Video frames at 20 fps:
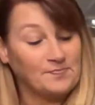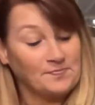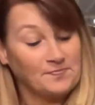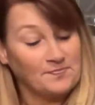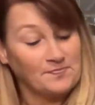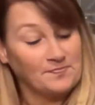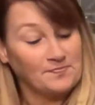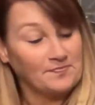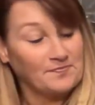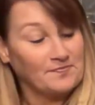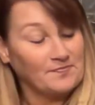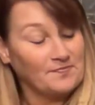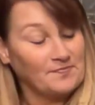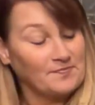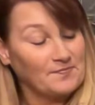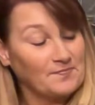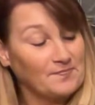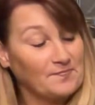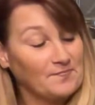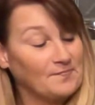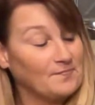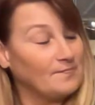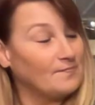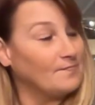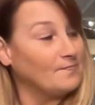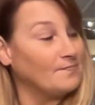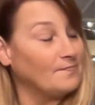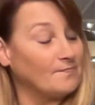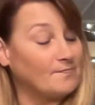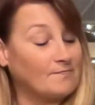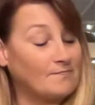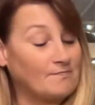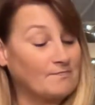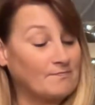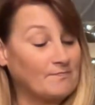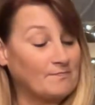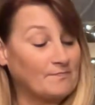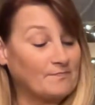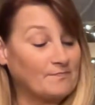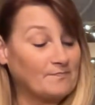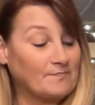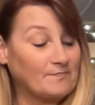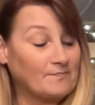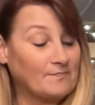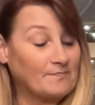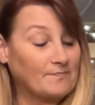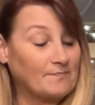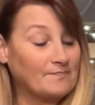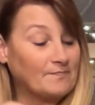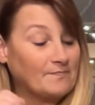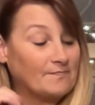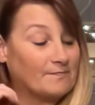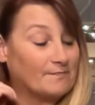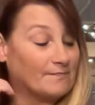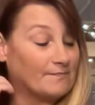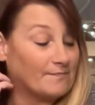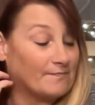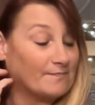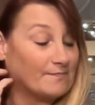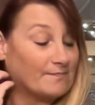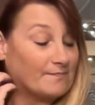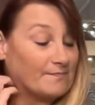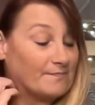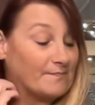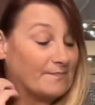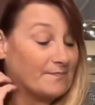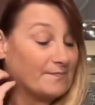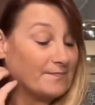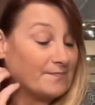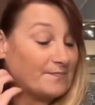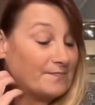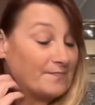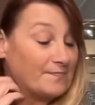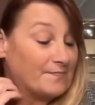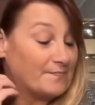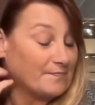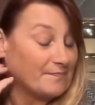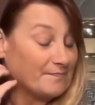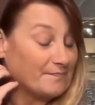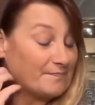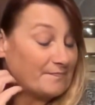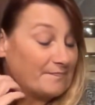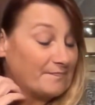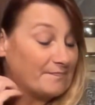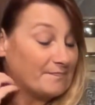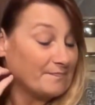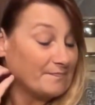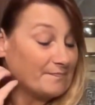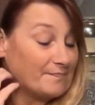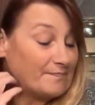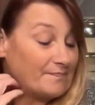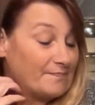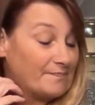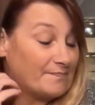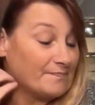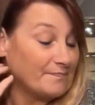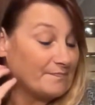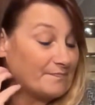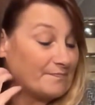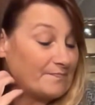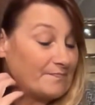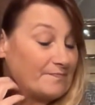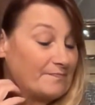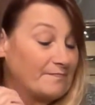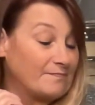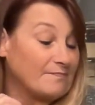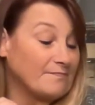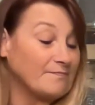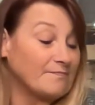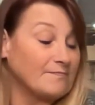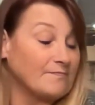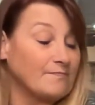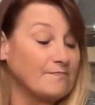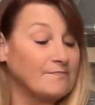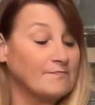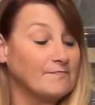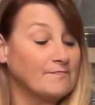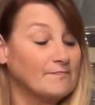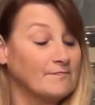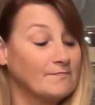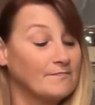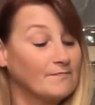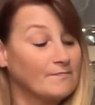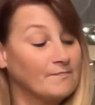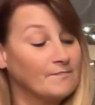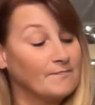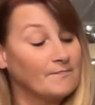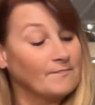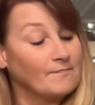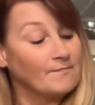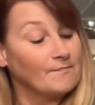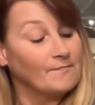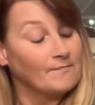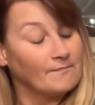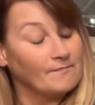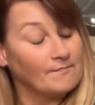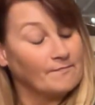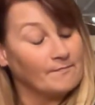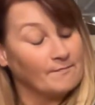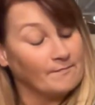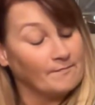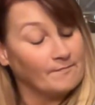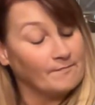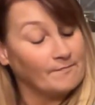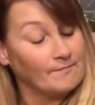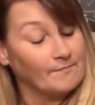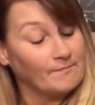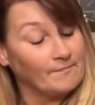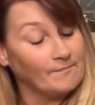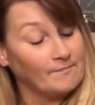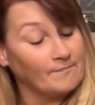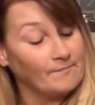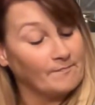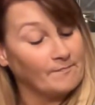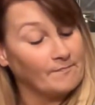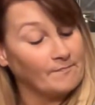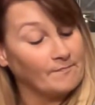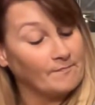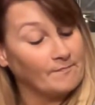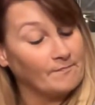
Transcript: (not speaking)